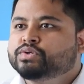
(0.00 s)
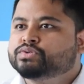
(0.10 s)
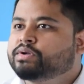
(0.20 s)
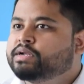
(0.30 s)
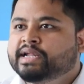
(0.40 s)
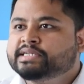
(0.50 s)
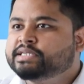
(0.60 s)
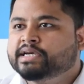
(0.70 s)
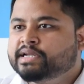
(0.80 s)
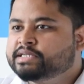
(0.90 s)
So
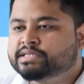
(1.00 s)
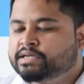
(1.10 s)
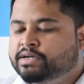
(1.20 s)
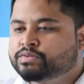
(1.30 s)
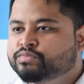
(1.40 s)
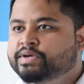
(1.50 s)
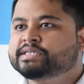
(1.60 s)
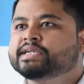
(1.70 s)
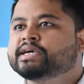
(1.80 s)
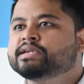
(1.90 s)
let's say let's uh, so we
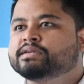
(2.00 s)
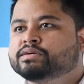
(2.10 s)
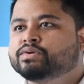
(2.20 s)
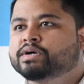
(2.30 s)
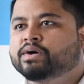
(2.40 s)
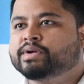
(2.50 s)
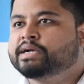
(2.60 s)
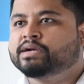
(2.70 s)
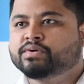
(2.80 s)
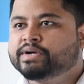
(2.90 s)
are sitting in Gurgaon
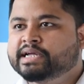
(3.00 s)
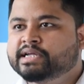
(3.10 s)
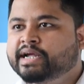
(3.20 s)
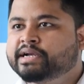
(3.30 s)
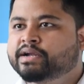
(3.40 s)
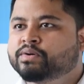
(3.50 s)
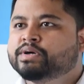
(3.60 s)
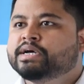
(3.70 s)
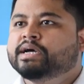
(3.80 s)
right now or Delhi right now,